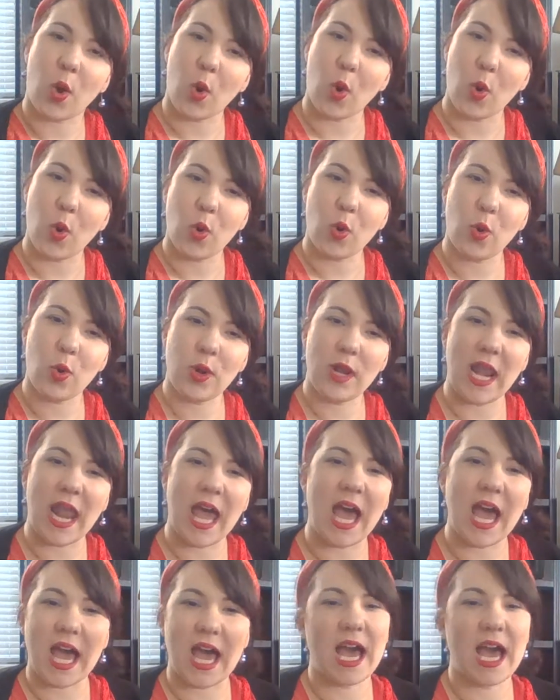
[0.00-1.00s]

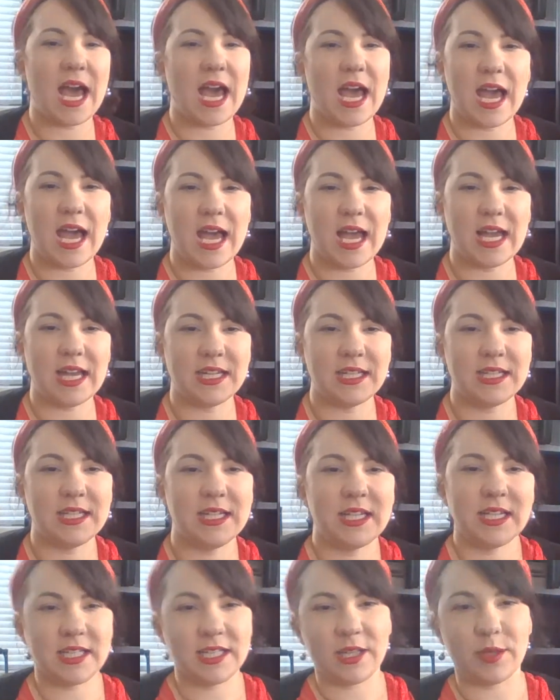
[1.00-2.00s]
Hola!
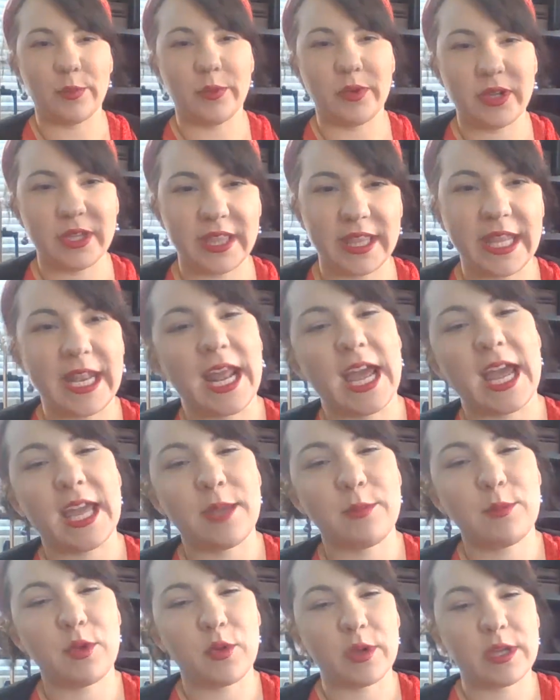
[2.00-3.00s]
The book that I
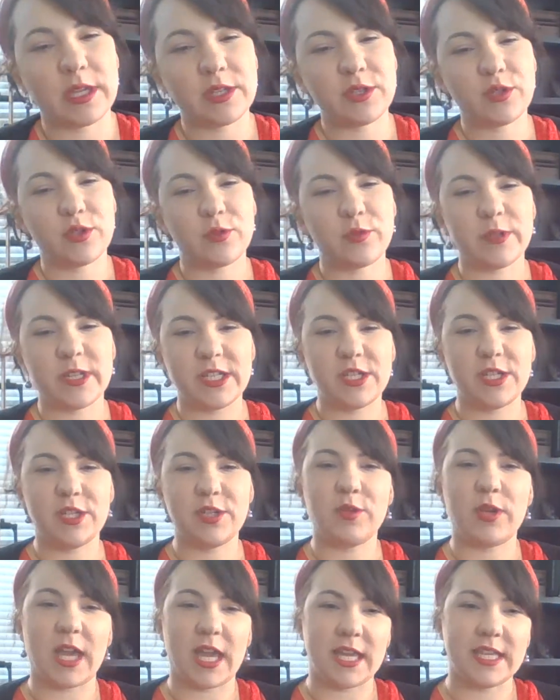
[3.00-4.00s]
am going to read to
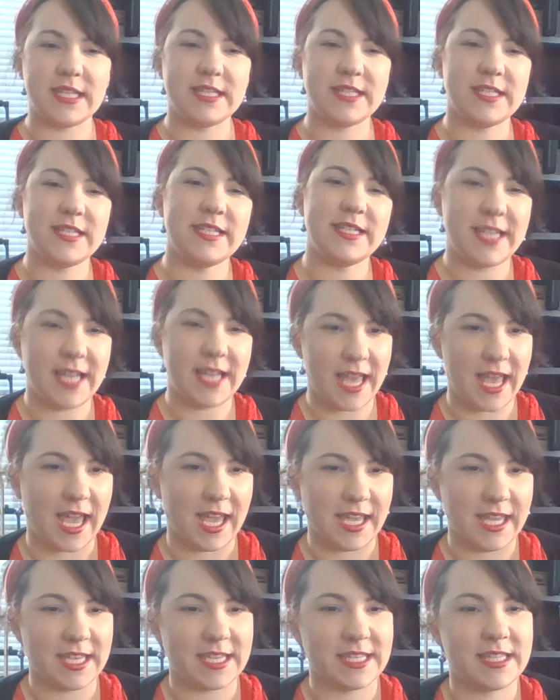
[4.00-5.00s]
you guys
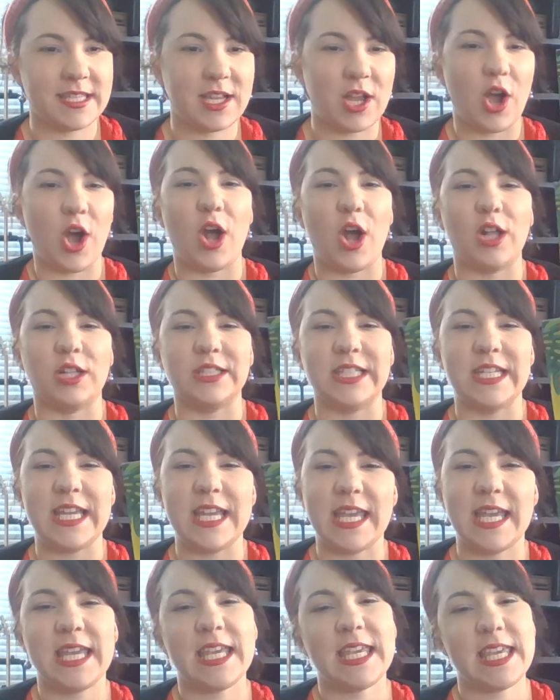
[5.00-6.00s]
today is called
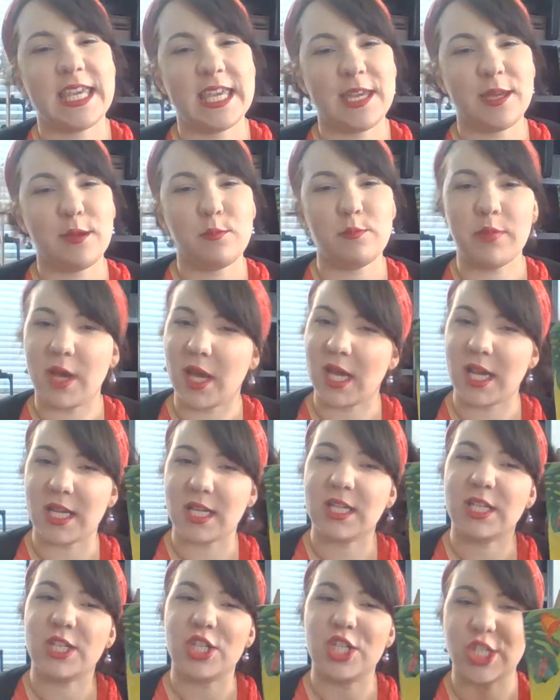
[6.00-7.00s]
Icky
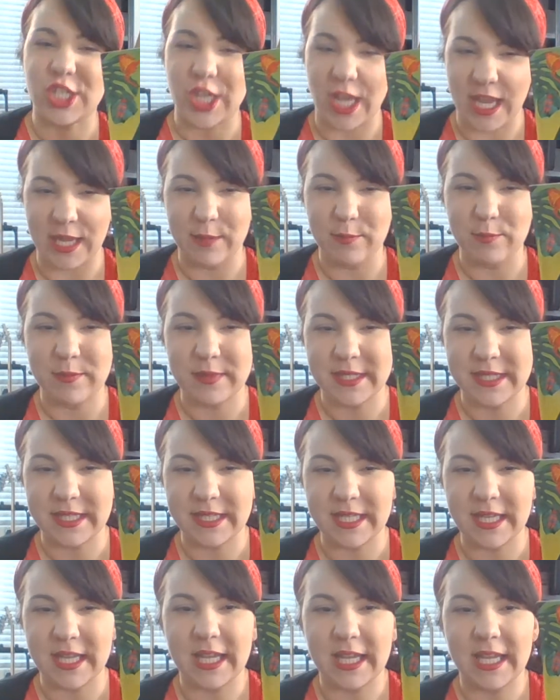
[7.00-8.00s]
Bug Shapes.
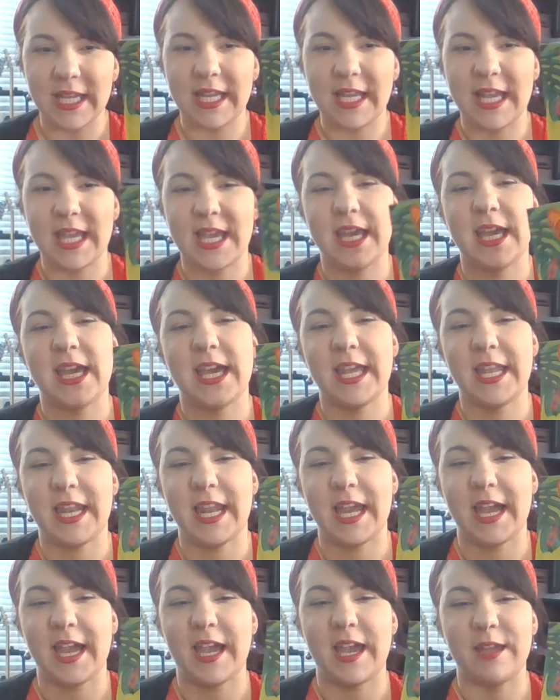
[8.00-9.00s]
And
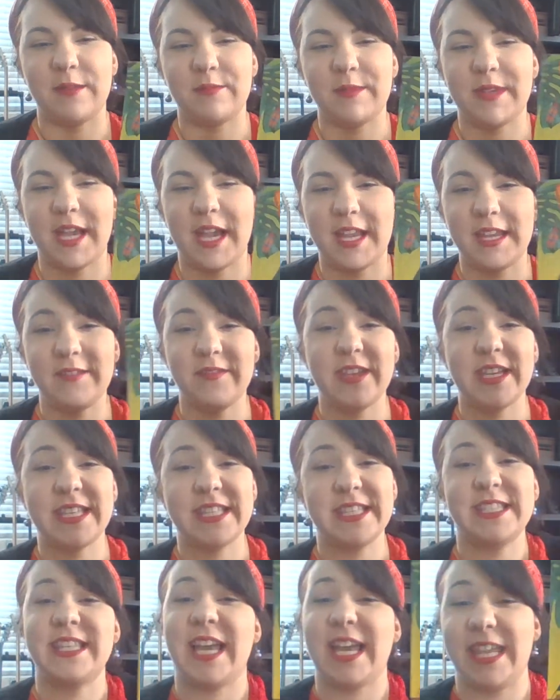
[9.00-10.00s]
I'm kind of
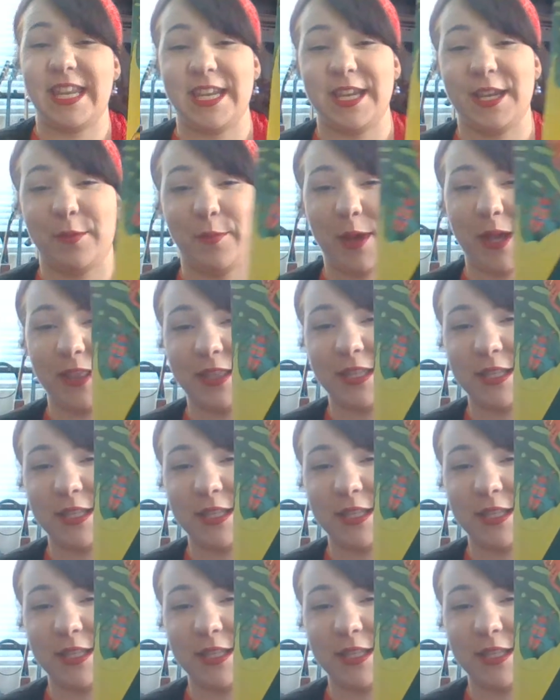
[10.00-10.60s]
excited about